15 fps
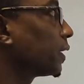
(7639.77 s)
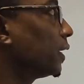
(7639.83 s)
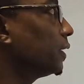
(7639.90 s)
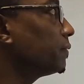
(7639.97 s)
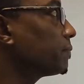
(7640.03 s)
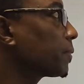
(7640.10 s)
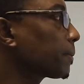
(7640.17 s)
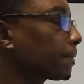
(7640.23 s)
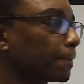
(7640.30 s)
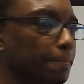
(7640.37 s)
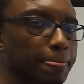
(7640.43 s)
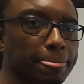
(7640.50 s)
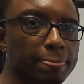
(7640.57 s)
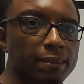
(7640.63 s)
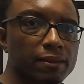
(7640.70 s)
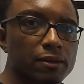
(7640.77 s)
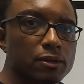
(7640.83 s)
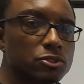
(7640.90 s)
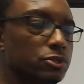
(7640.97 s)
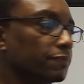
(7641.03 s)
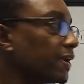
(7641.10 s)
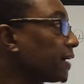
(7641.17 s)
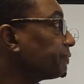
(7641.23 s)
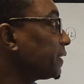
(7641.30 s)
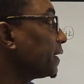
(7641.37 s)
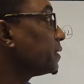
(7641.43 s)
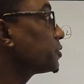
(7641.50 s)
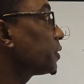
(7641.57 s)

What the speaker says: Good? So if you have to